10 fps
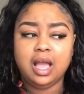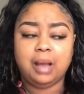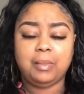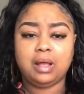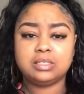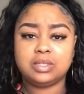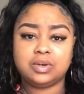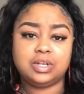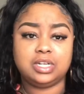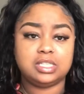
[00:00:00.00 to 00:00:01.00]
I'm also
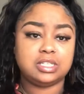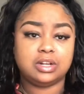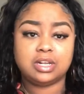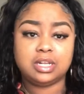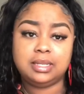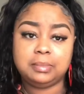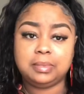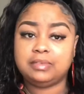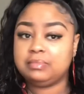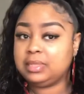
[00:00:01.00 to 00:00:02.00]
going to insert a clip
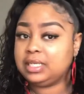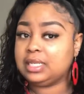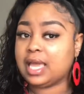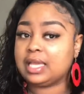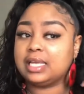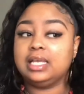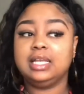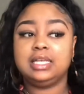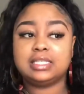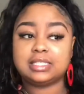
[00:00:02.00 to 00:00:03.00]
of me like
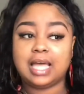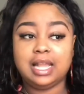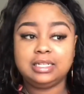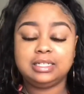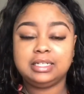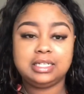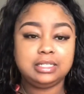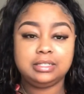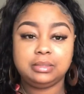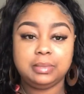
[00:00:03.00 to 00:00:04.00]
styling it
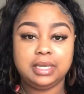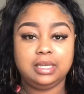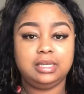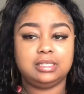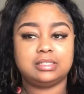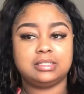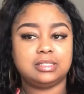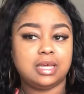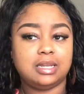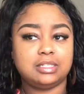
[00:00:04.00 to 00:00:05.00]
a little bit. This is
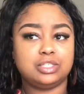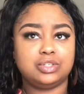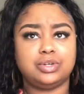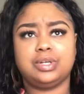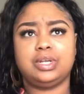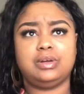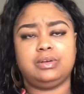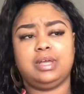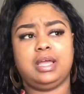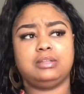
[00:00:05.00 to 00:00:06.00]
not a tutorial
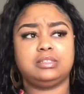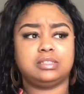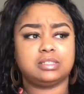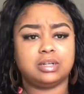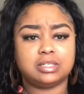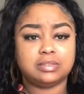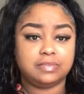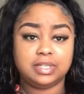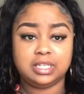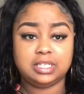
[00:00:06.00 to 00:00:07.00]
on how to start to
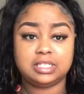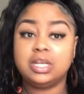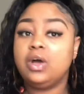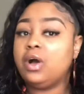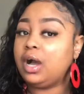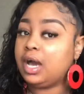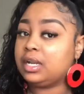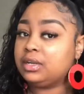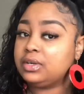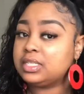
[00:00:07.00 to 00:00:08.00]
finish on how
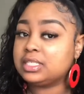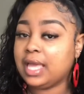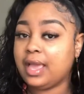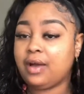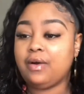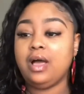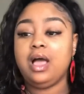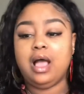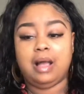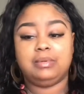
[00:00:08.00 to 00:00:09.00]
to do the style.
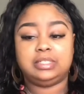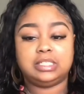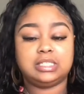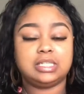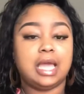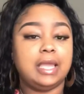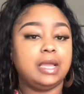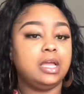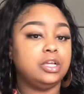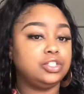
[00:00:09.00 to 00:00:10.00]
I was just like
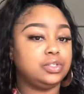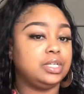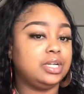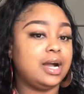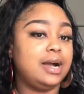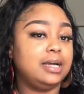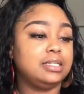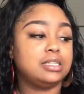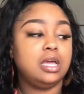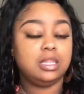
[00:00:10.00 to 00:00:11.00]
showing you
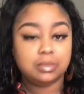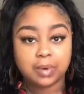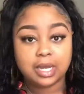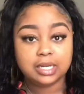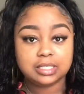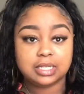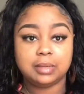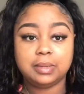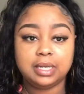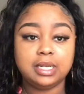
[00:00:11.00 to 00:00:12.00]
guys the products that I
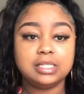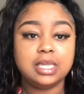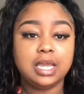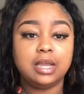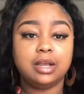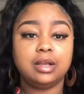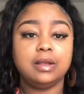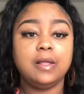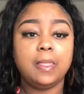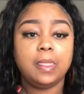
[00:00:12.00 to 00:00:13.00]
put in this hair
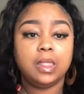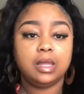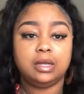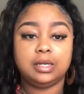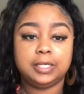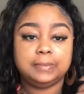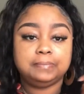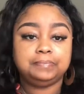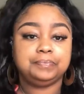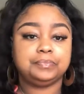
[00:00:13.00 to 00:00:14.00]
um,